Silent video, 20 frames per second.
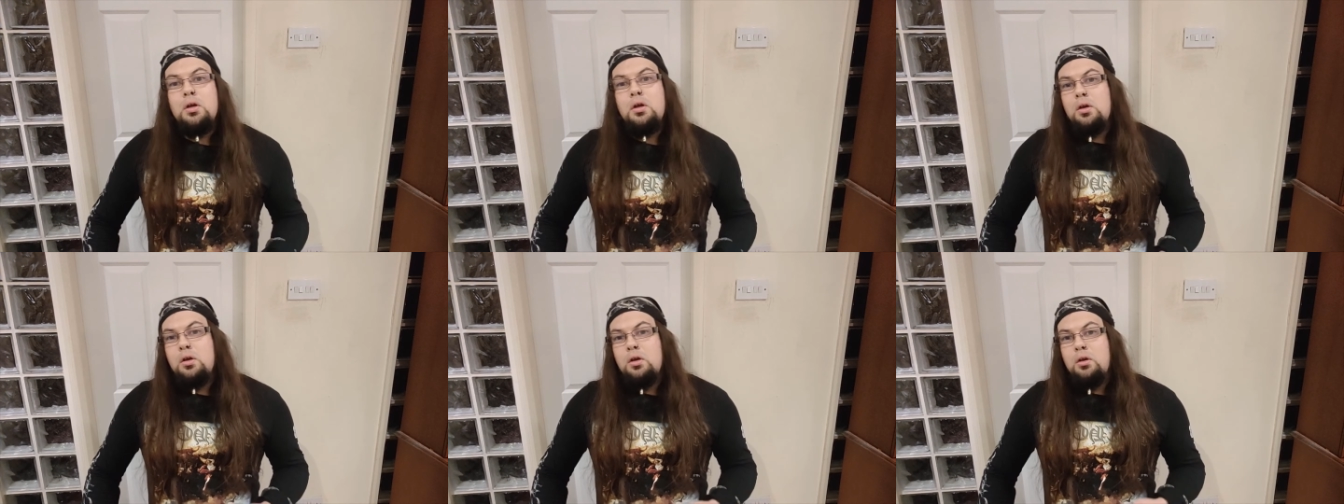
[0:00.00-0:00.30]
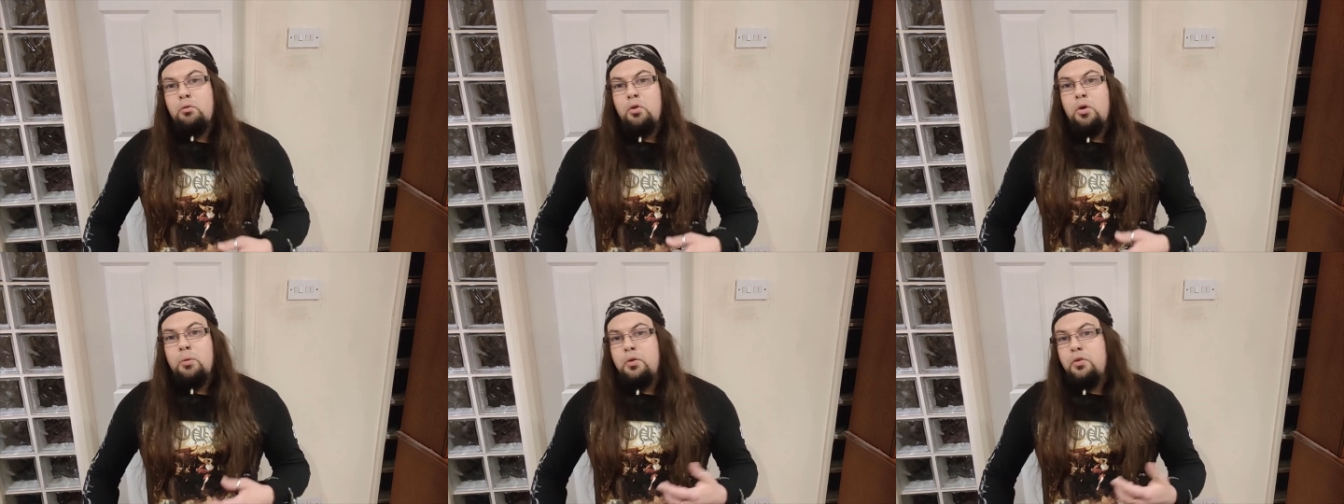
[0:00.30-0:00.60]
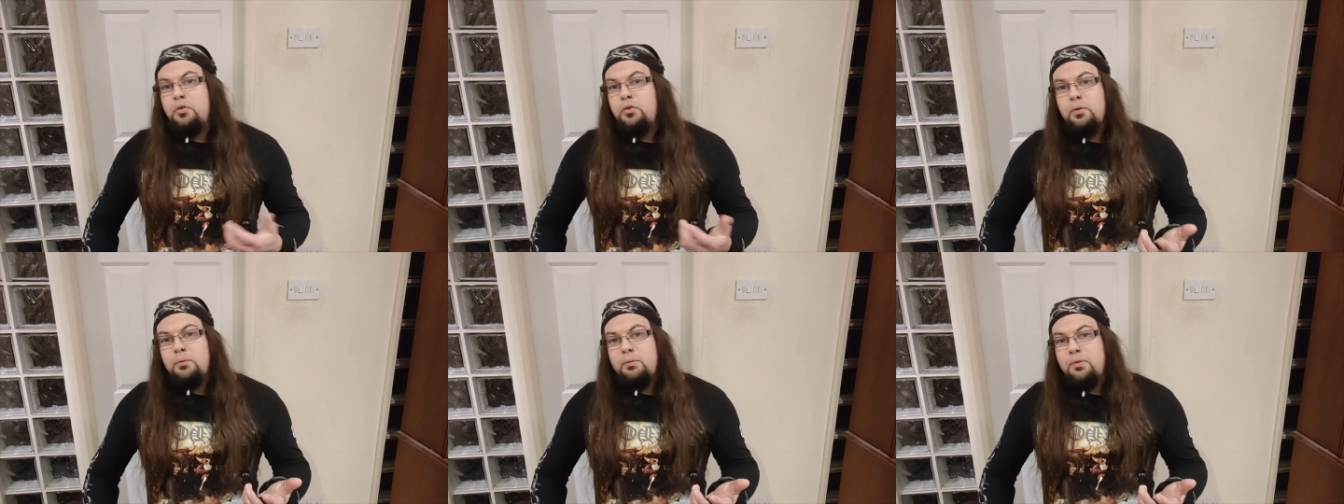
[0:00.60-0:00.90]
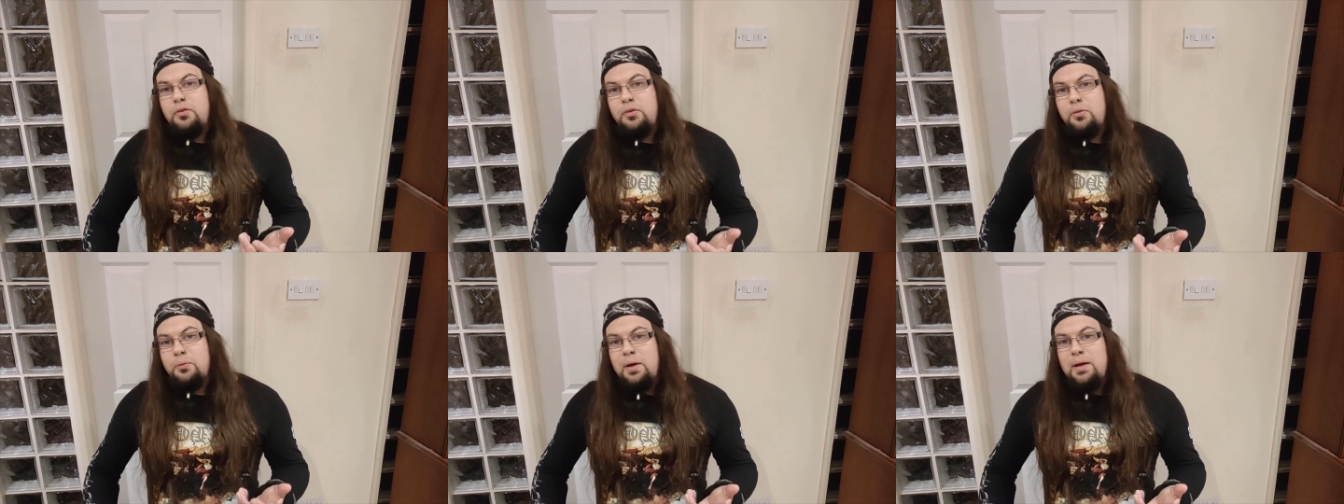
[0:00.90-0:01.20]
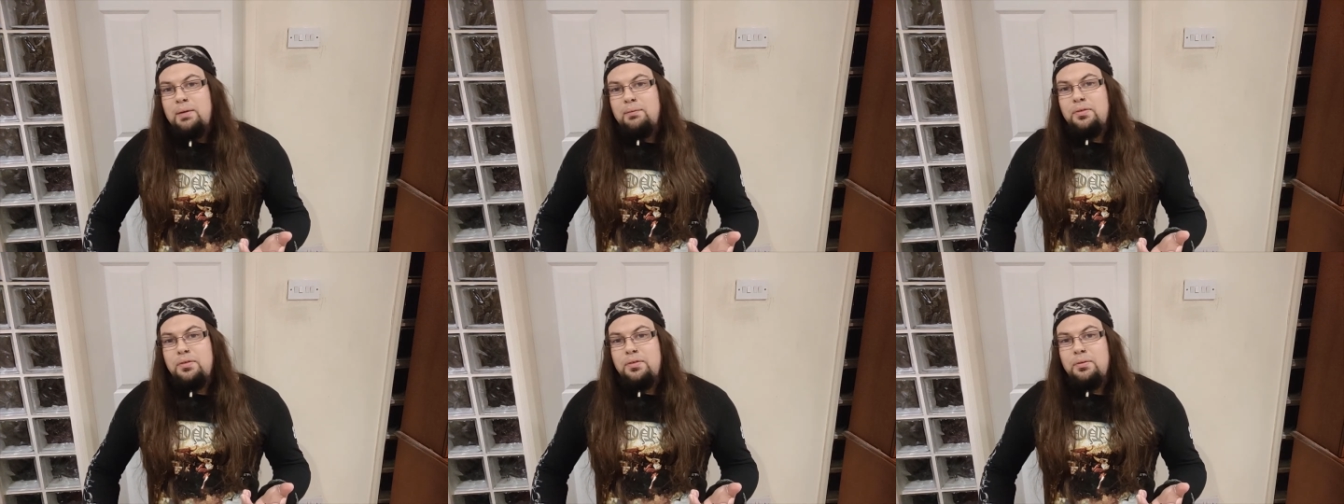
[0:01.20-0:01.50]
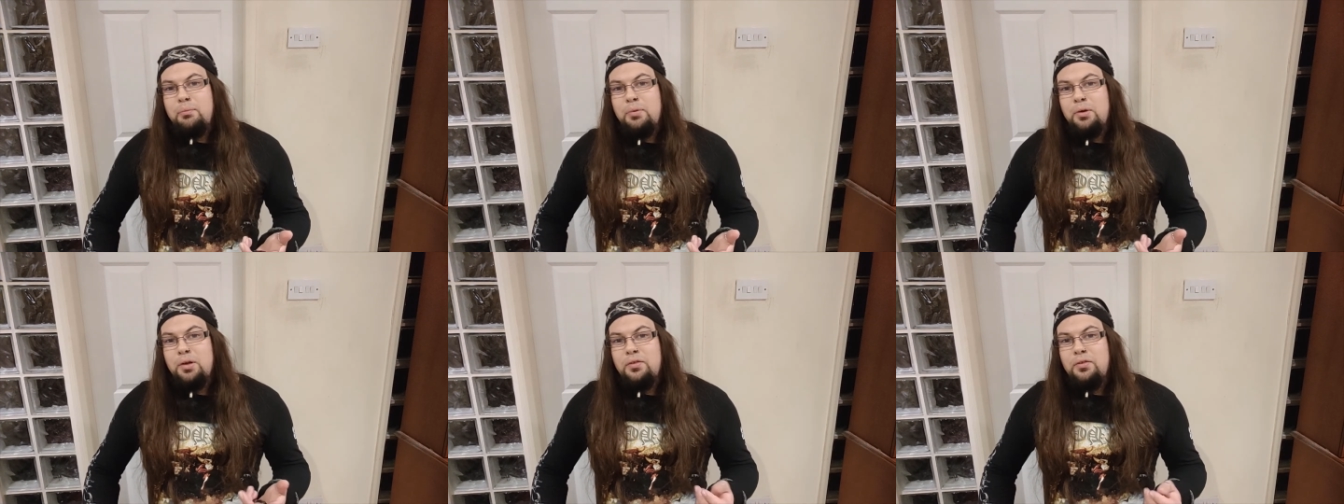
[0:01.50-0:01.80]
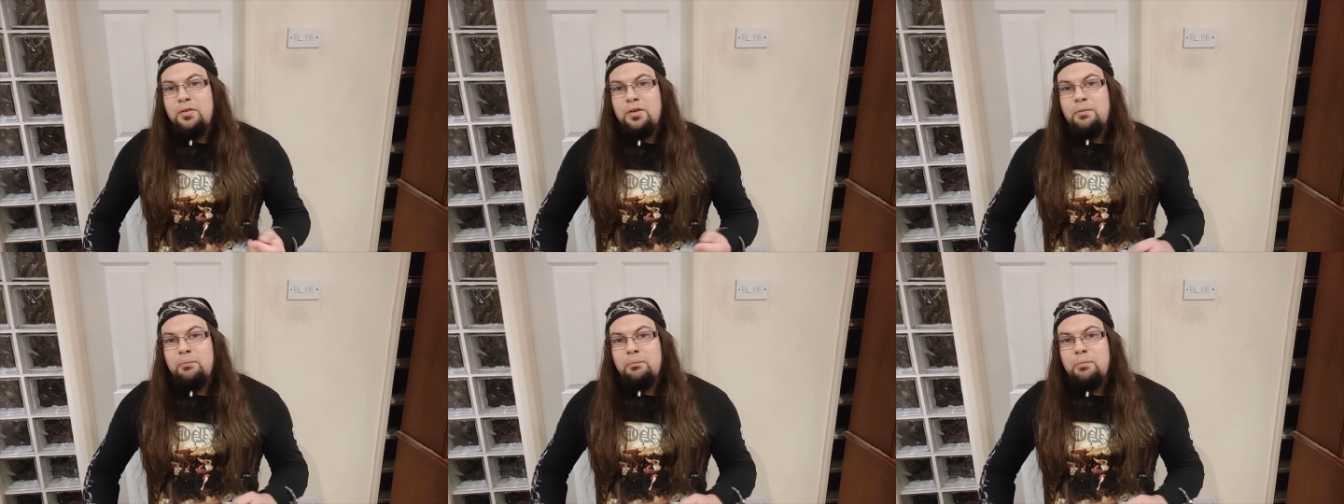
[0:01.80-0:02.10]
Rumours soon swept
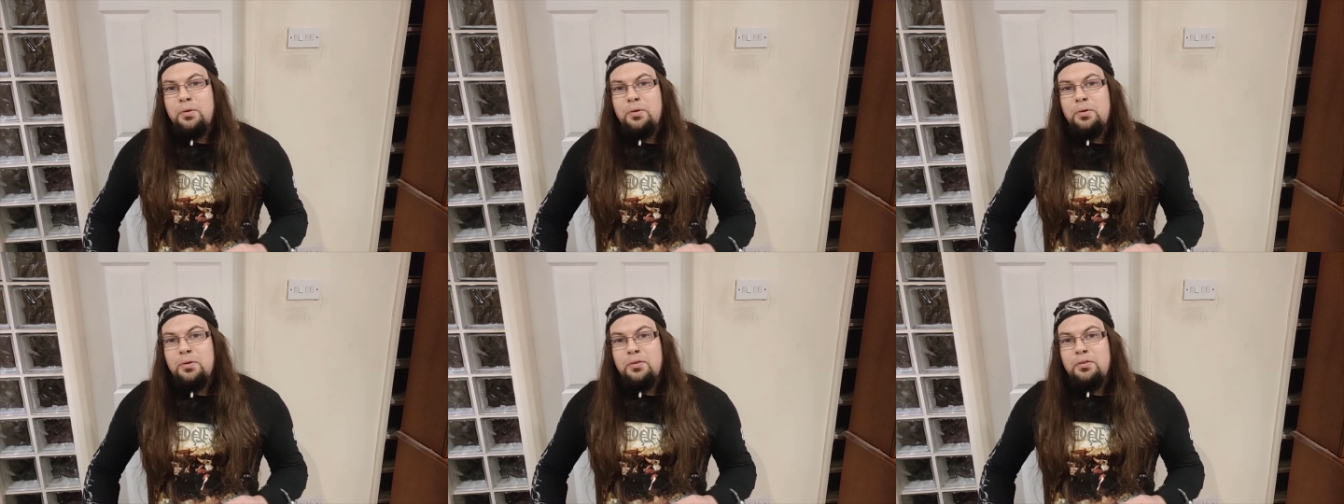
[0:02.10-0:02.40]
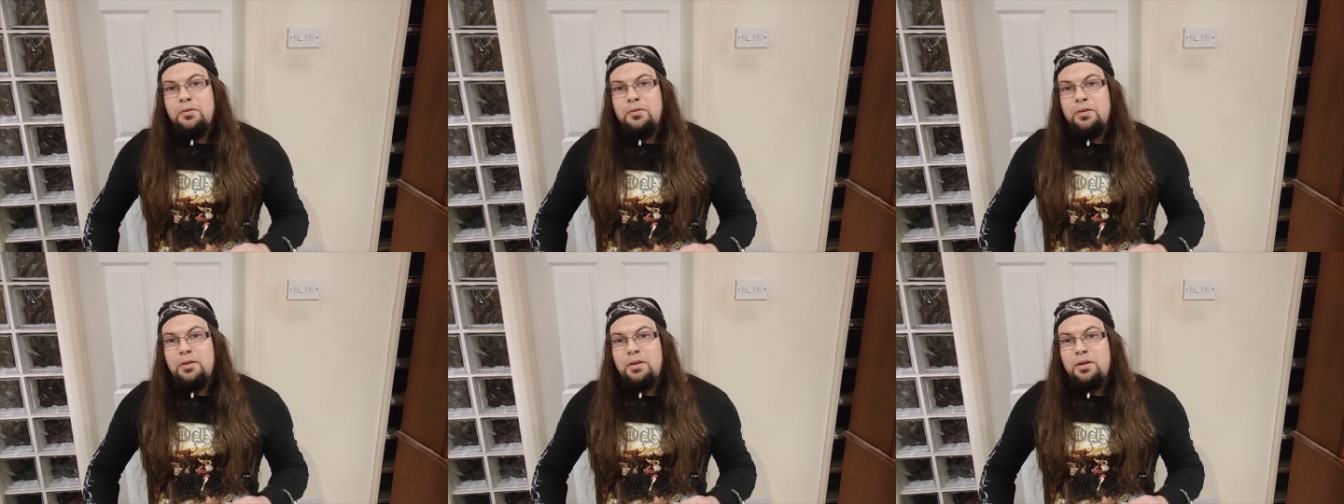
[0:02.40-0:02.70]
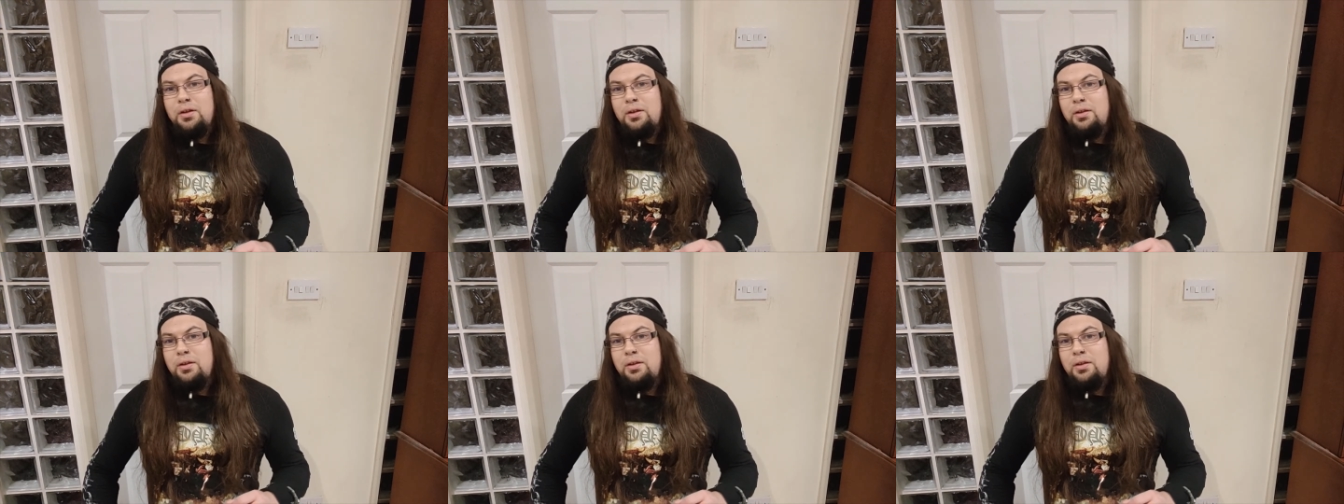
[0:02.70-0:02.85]
bulletin boards